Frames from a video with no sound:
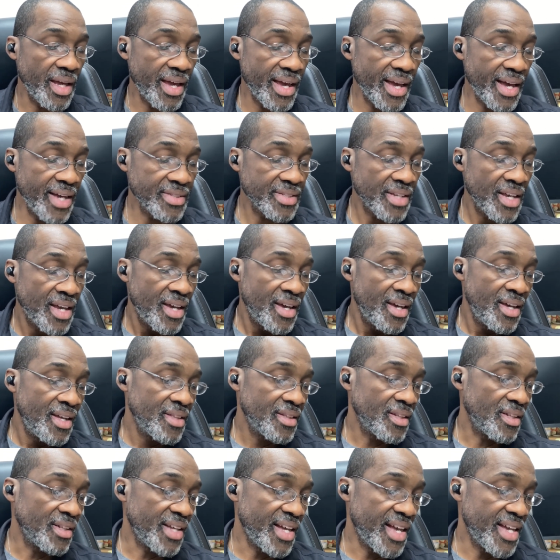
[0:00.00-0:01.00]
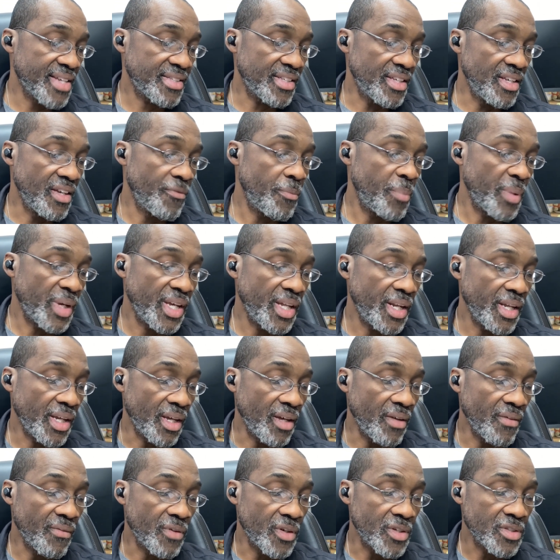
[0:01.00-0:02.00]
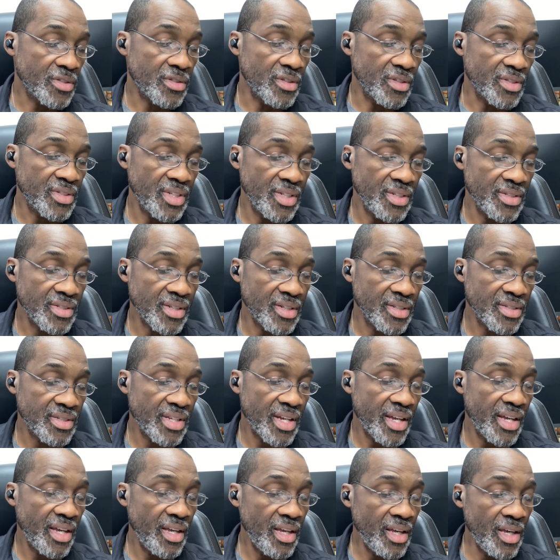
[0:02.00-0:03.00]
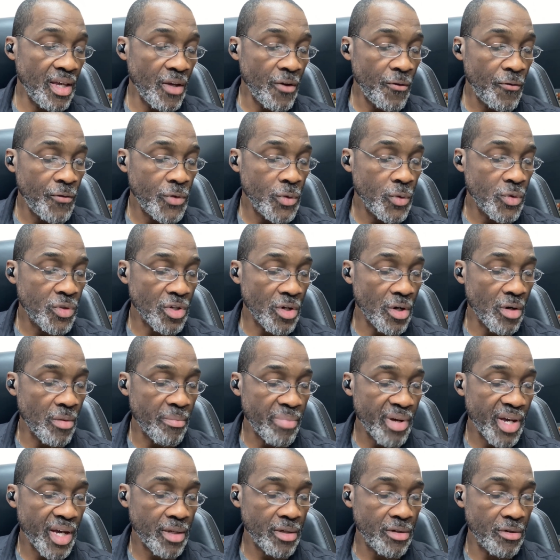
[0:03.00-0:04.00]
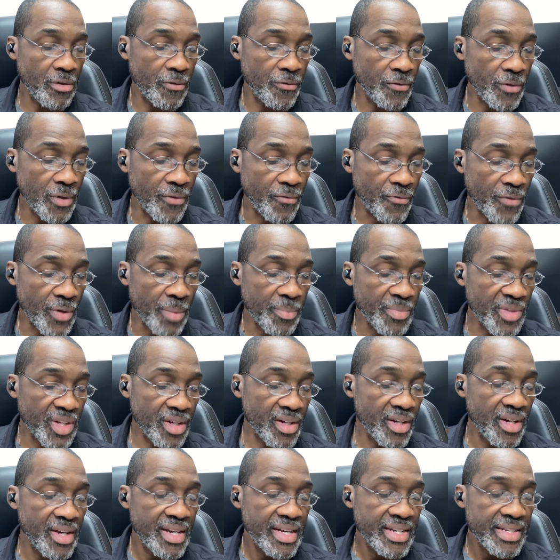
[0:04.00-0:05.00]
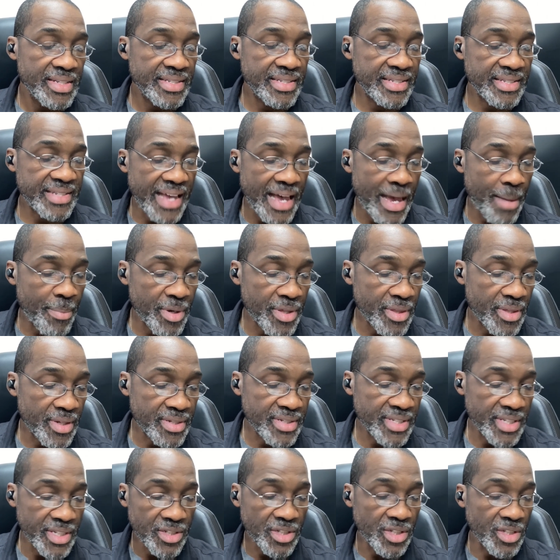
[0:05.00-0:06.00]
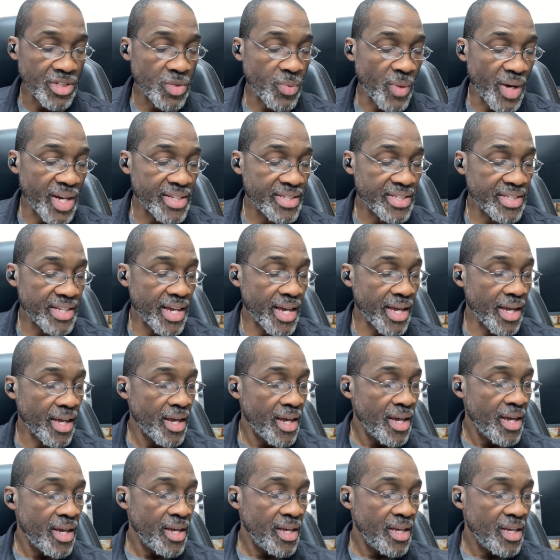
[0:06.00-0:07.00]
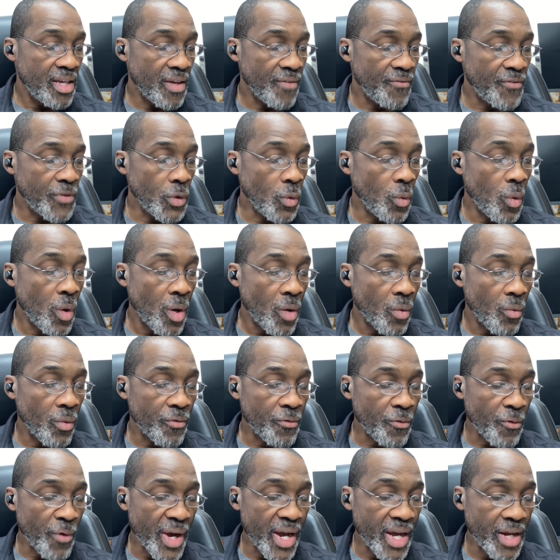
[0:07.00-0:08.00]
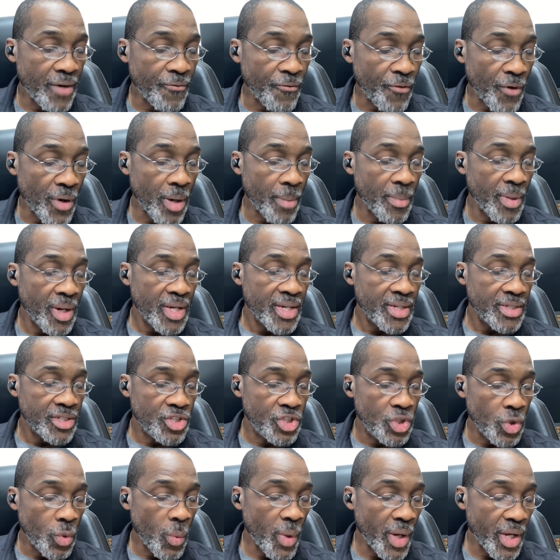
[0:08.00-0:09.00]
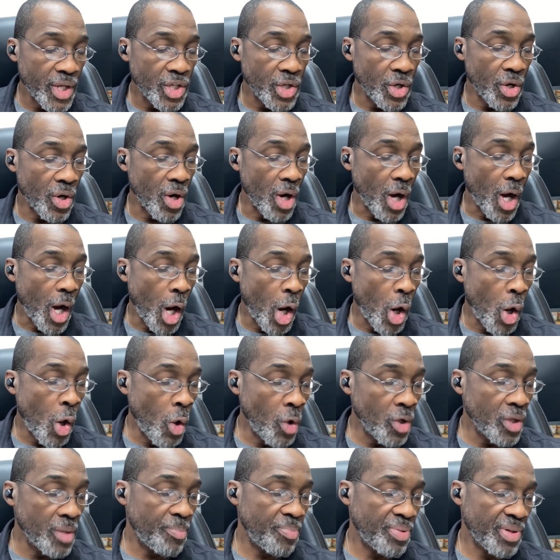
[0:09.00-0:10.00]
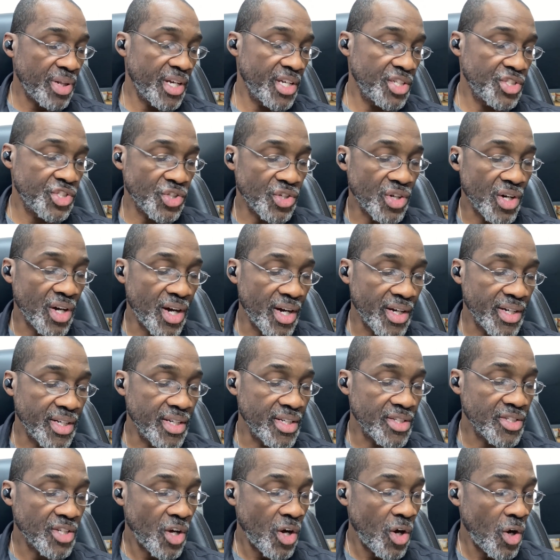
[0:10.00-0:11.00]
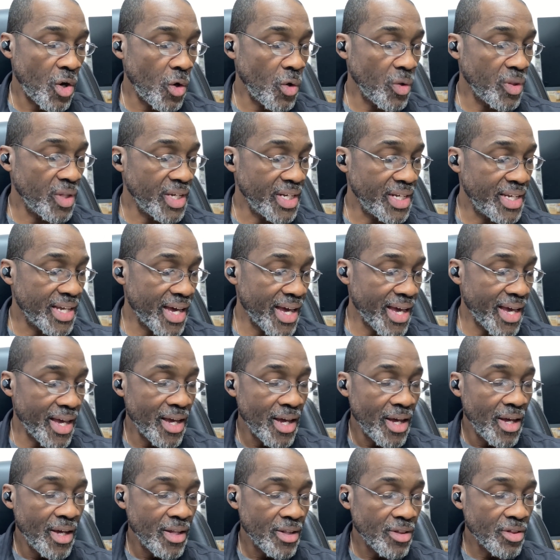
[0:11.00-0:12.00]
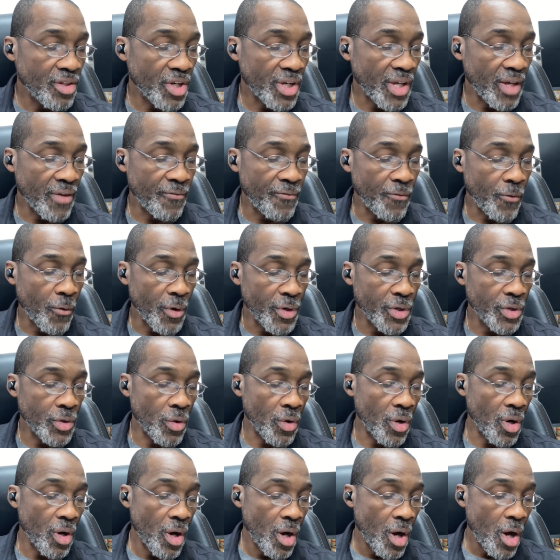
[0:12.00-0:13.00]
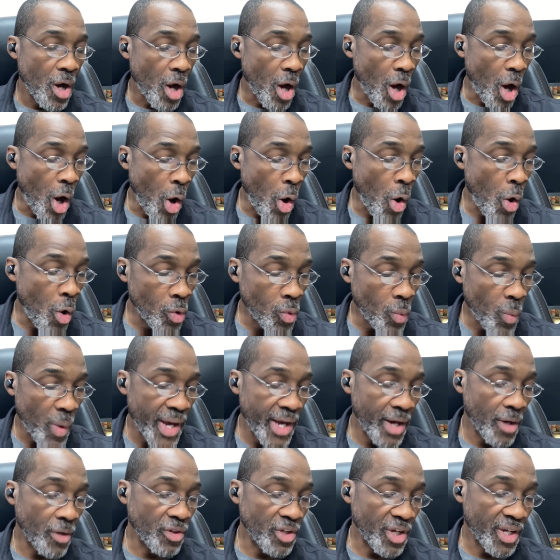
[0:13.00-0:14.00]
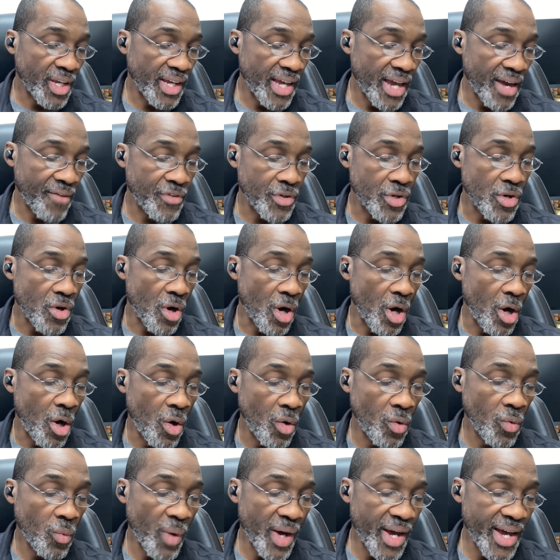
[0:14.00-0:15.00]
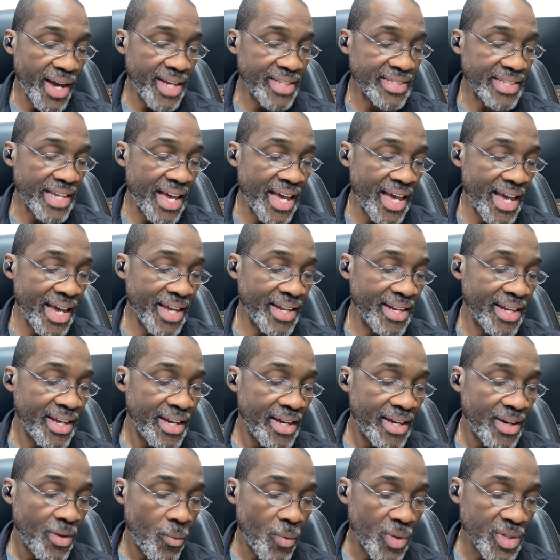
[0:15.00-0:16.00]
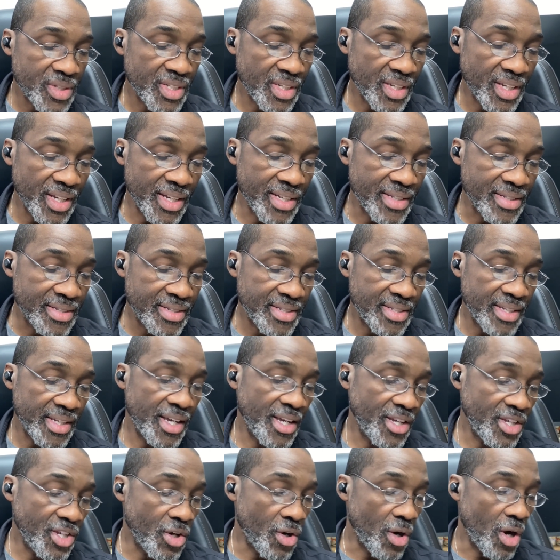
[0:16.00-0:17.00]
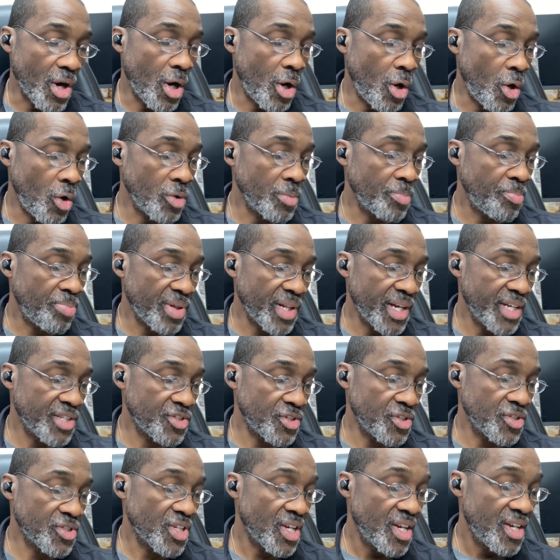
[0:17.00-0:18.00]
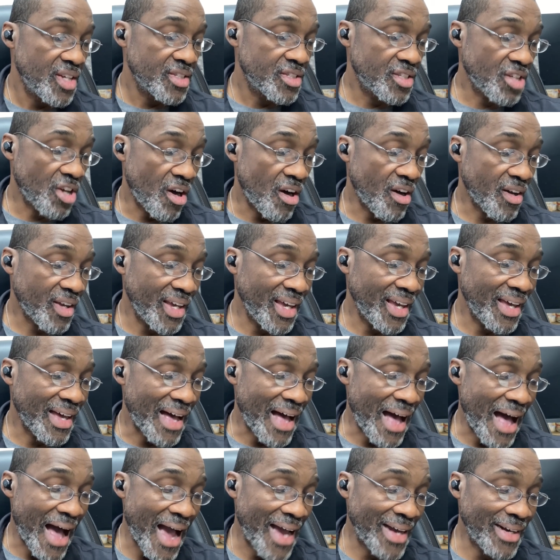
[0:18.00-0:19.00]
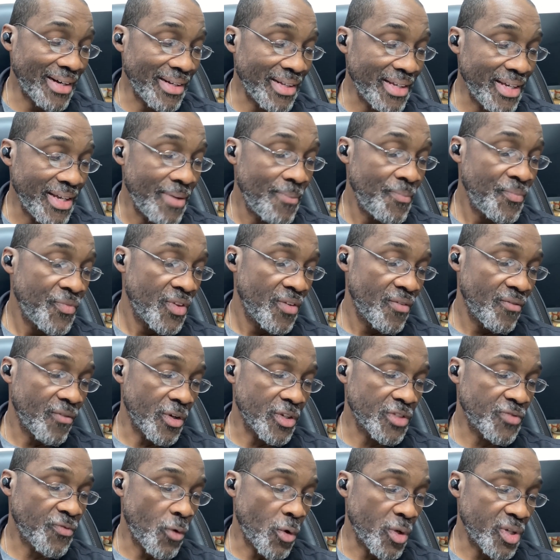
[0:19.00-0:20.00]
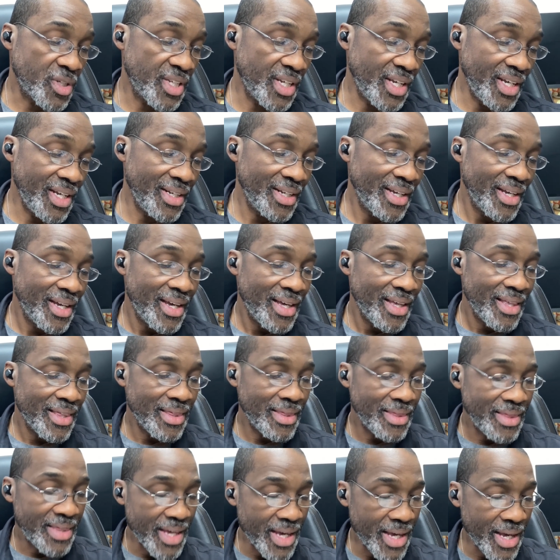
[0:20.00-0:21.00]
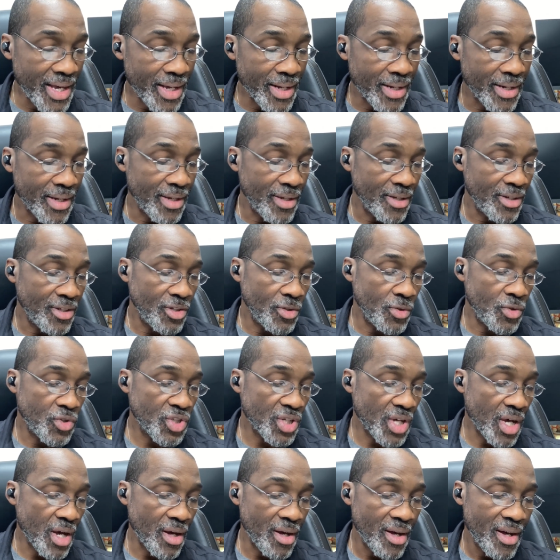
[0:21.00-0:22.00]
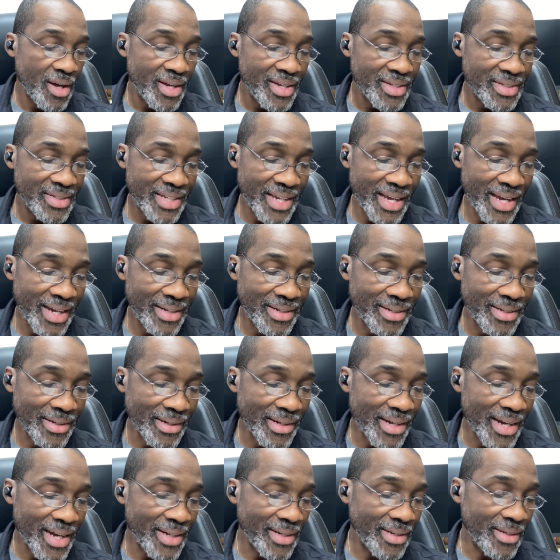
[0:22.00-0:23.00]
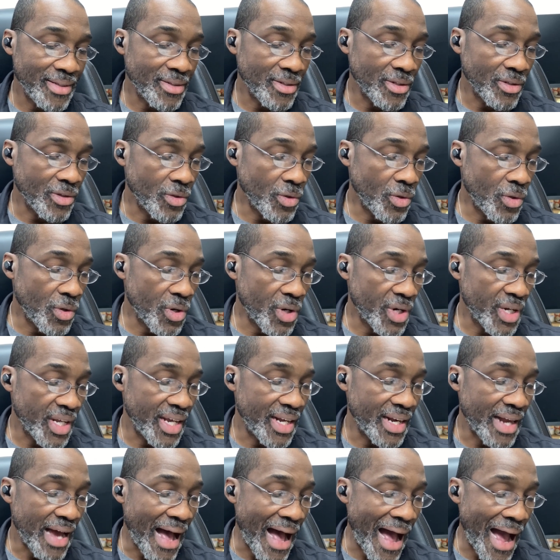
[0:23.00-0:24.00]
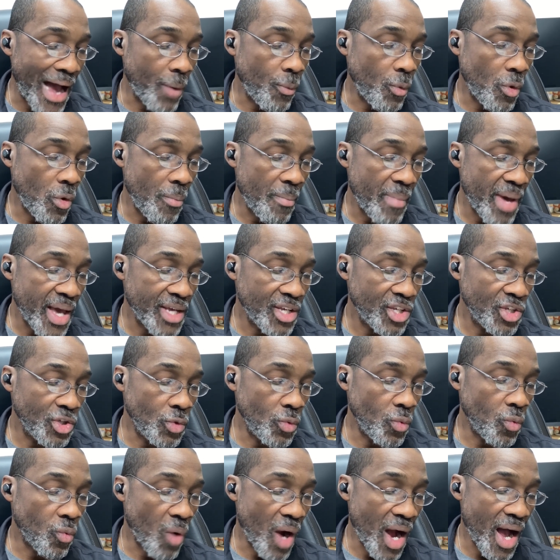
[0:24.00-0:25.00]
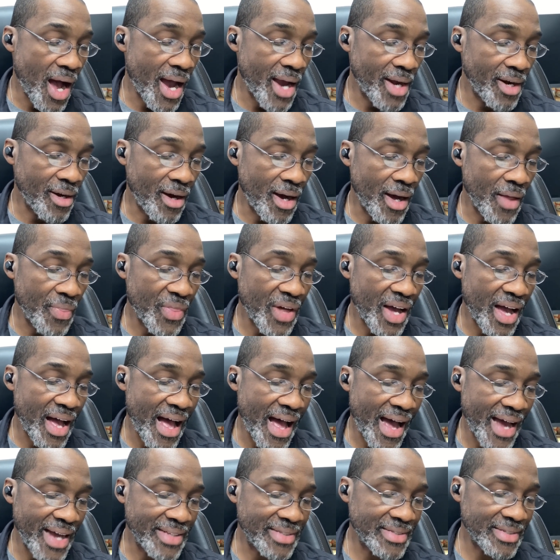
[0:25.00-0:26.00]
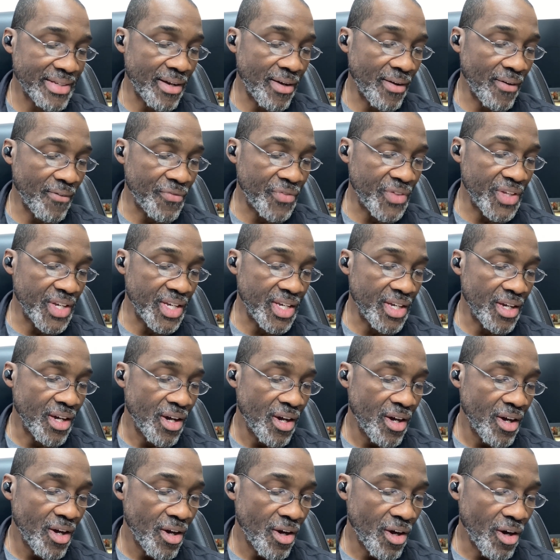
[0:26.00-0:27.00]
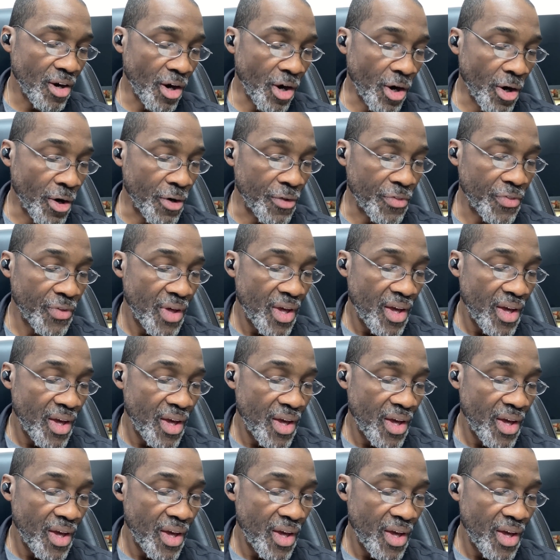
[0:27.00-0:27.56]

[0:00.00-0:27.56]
As the last if, beginning in verse 13, is going to say, "If you turn back your foot from the Sabbath," essentially twice saying, "if you refrain from doing your own pleasure on his holy day, looking for your own way or looking after your own ways, and once again, seeking your own pleasures, talking idly," verse 14, "then you shall take delight in the Lord, and I will make you ride on the heights of the earth,